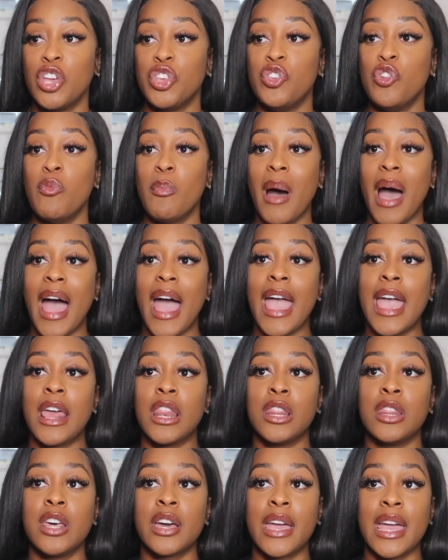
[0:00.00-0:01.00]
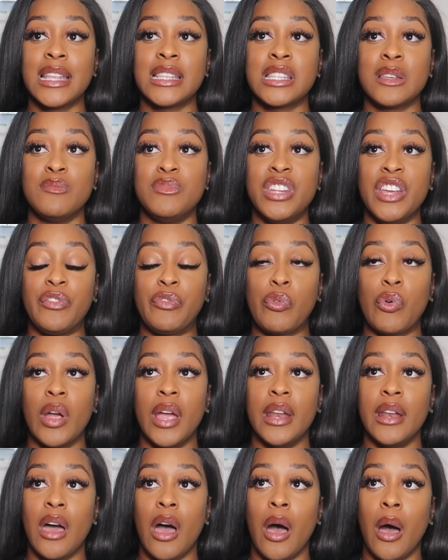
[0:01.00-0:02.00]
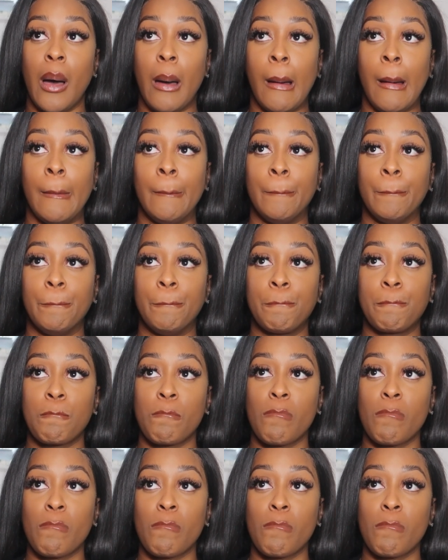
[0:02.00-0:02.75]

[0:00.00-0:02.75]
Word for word: You might look at some different, um,